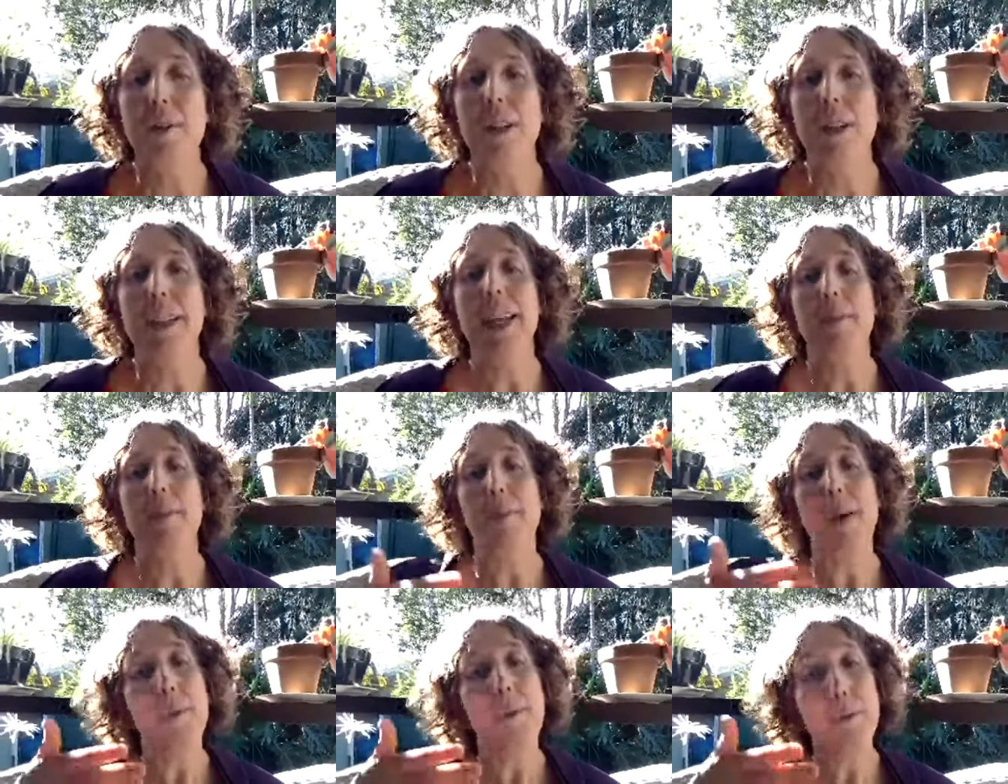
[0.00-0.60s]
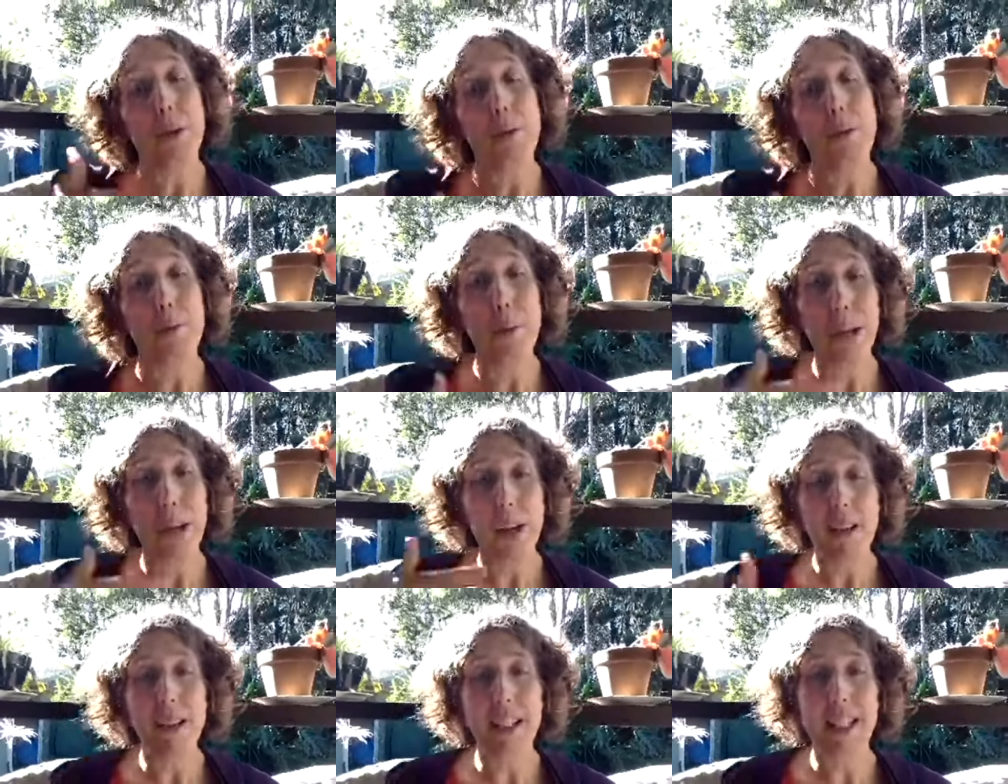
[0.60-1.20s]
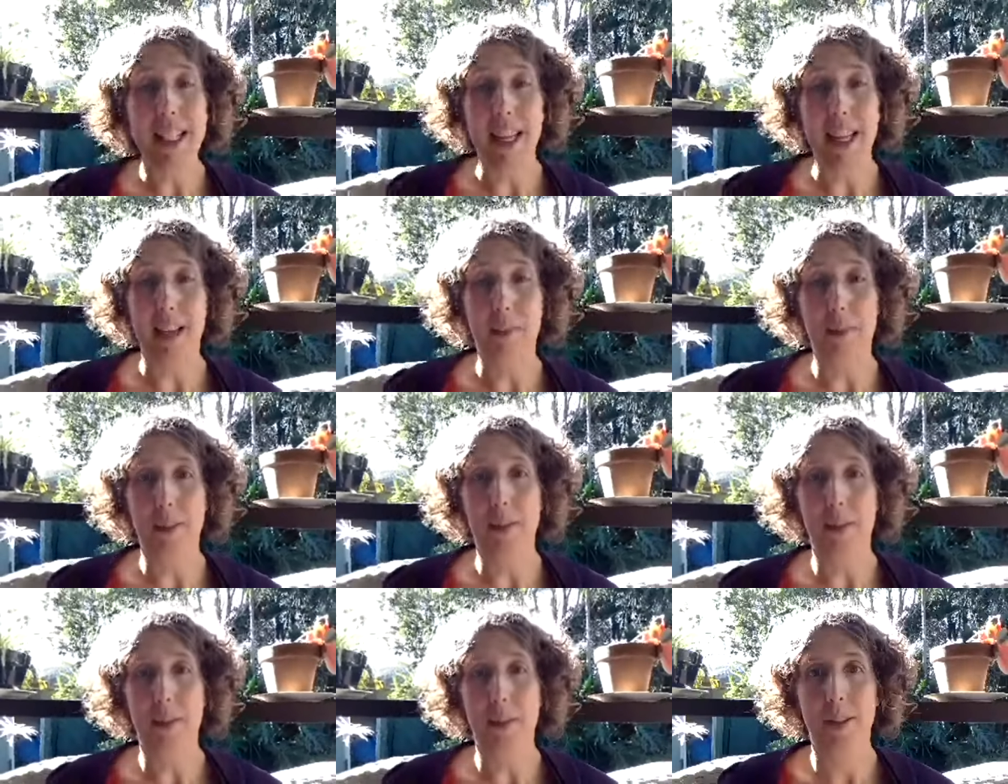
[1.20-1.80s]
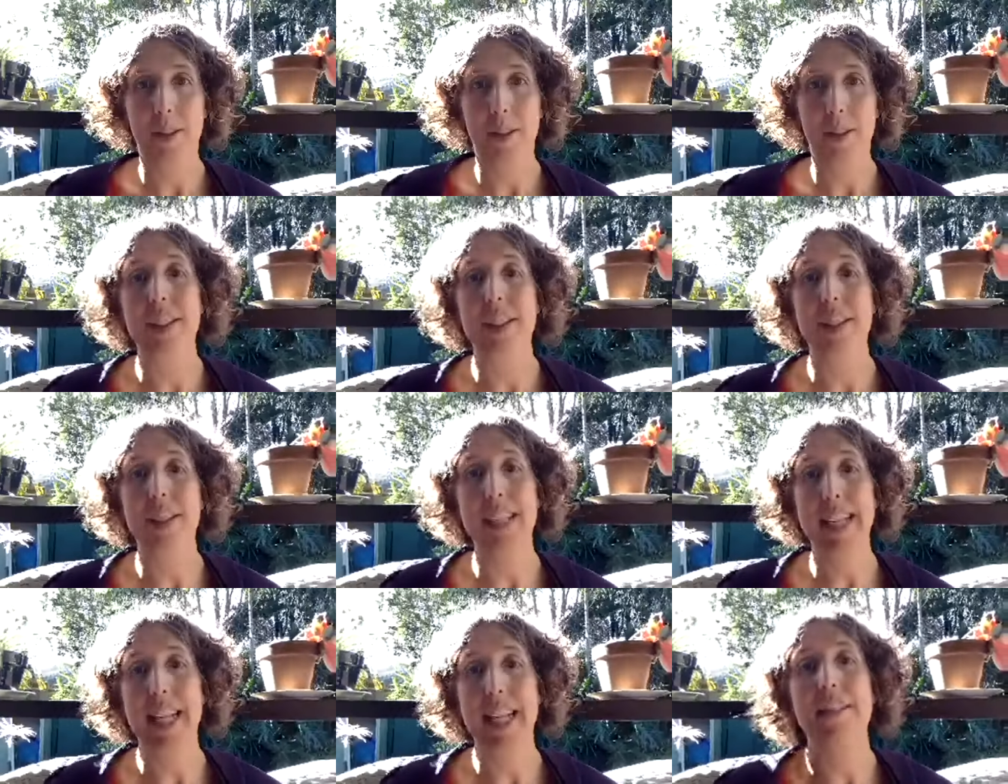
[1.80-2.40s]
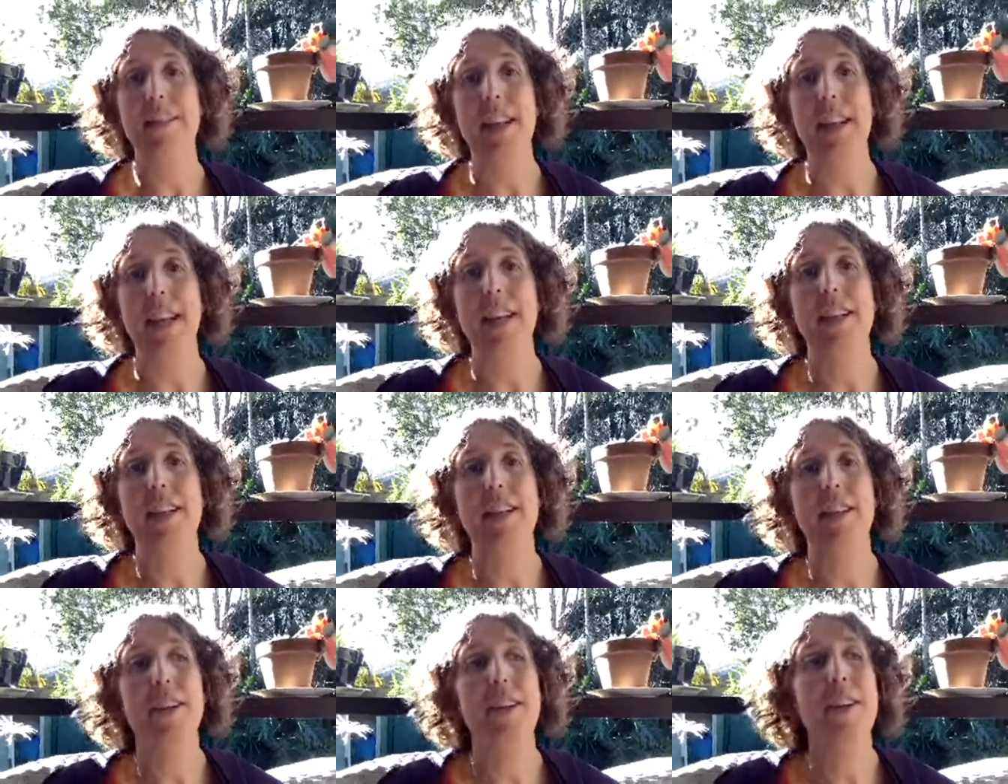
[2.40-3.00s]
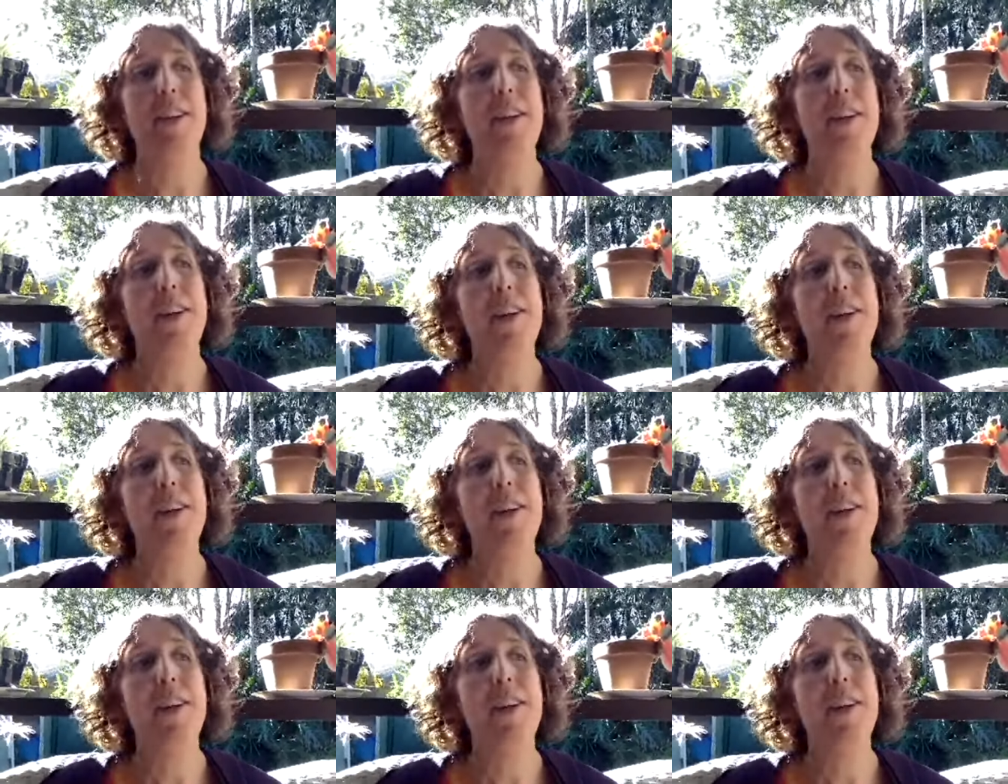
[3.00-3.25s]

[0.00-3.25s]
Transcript: and they put blocks up to receiving so